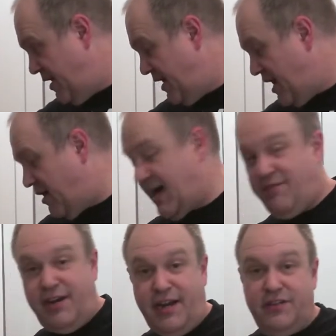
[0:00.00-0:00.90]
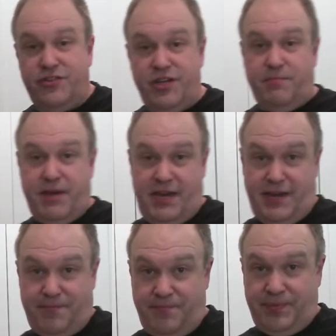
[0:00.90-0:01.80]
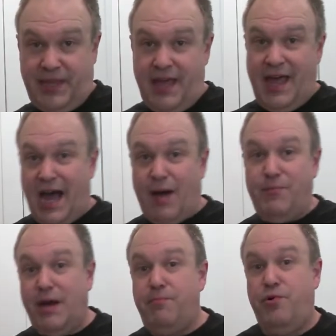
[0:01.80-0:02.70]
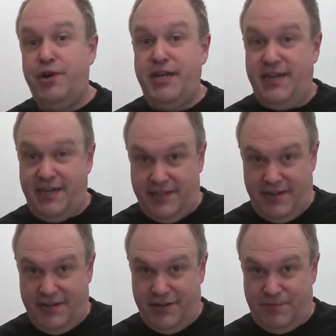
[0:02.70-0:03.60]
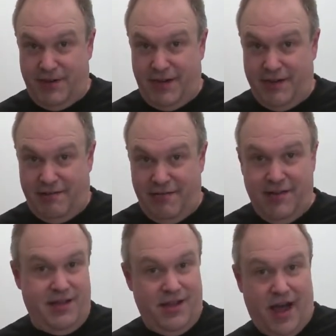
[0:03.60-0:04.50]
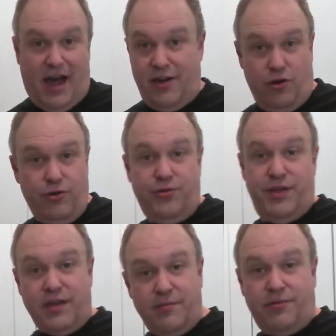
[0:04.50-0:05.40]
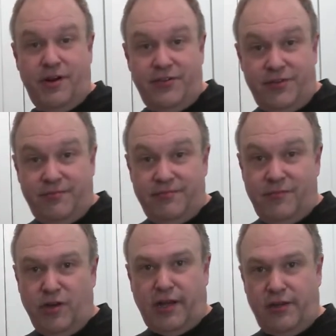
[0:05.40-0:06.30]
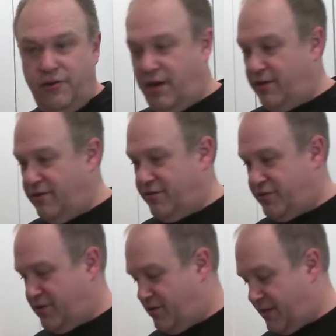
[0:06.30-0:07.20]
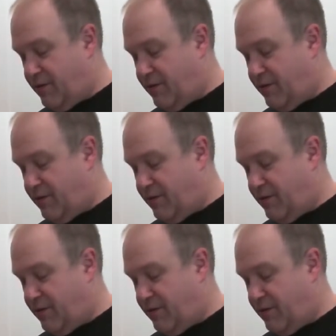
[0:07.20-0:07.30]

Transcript: Now I have a non-stick pan. I'm not putting anything in this pan. I know you think I'm crazy. You're like, you're just going to cook that